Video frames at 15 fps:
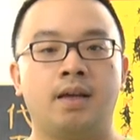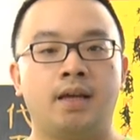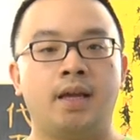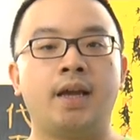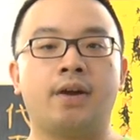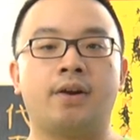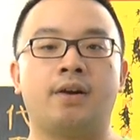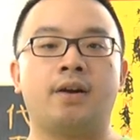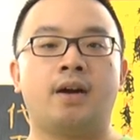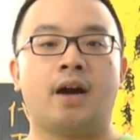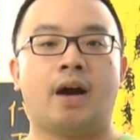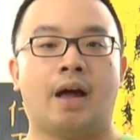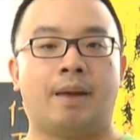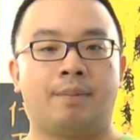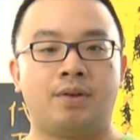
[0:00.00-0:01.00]
Here
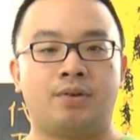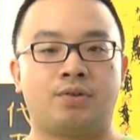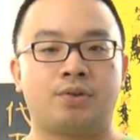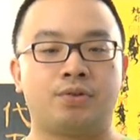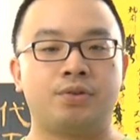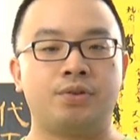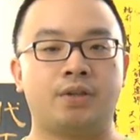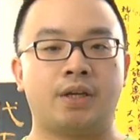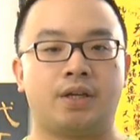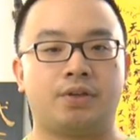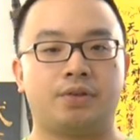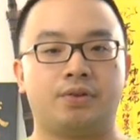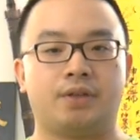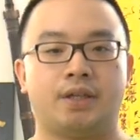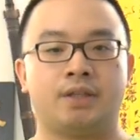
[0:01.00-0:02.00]
I'm introducing
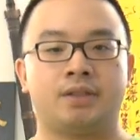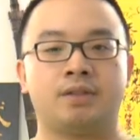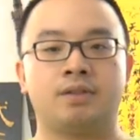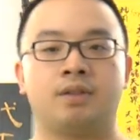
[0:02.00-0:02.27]
you this